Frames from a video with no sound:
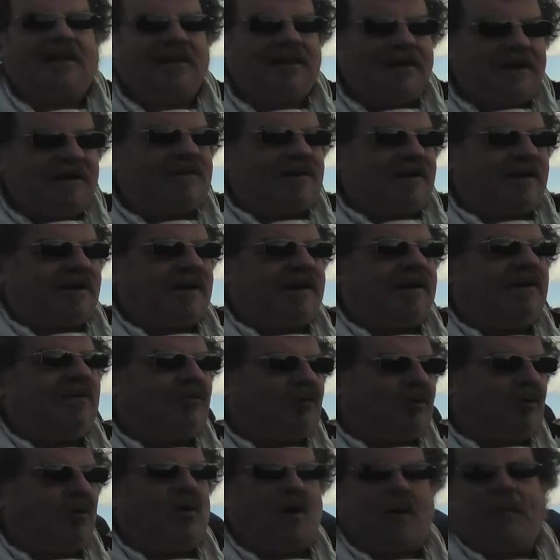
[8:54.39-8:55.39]
literally
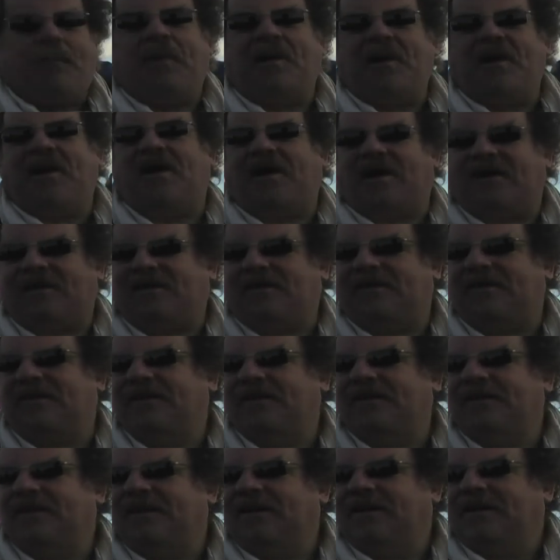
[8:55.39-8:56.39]
took apart
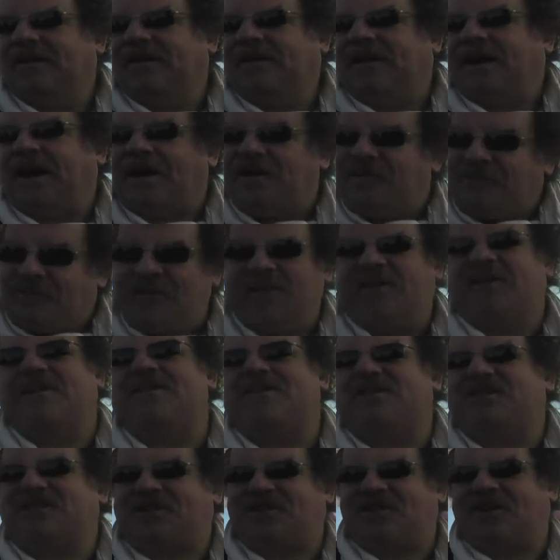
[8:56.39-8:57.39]
and
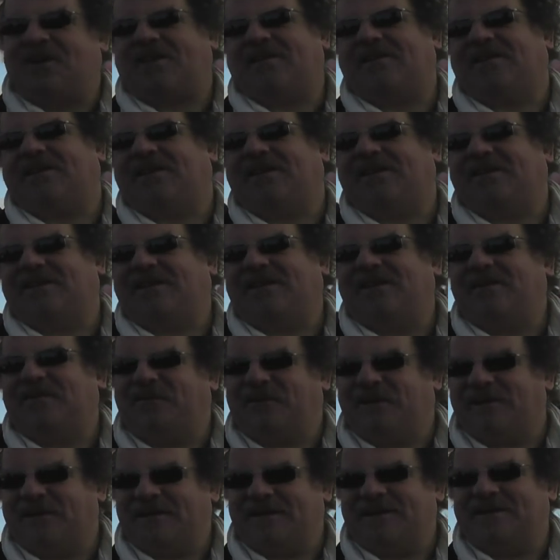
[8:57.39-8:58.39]
reconstructed
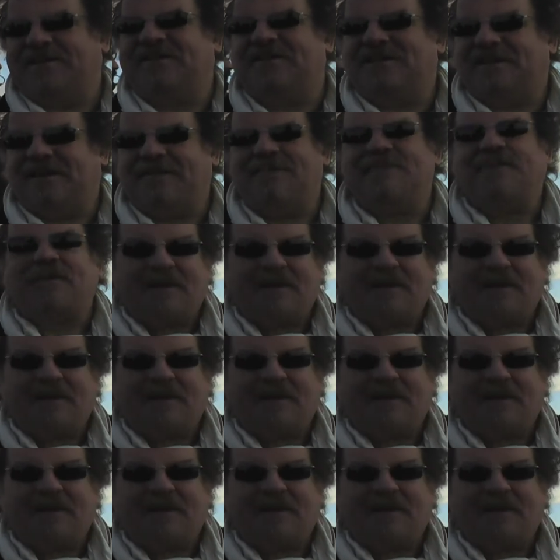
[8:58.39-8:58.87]
for these